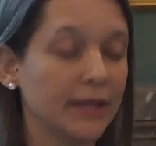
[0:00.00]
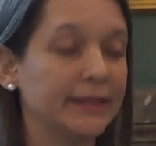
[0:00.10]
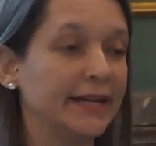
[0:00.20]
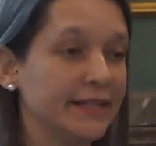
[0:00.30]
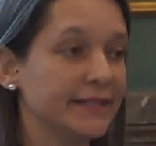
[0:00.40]

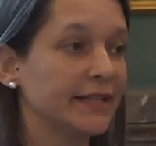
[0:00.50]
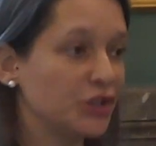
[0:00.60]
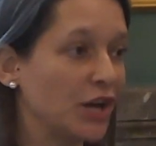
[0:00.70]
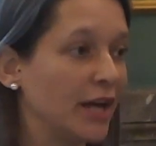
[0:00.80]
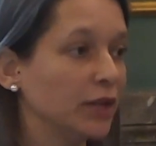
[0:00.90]
That is, the
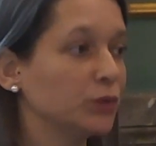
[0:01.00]
child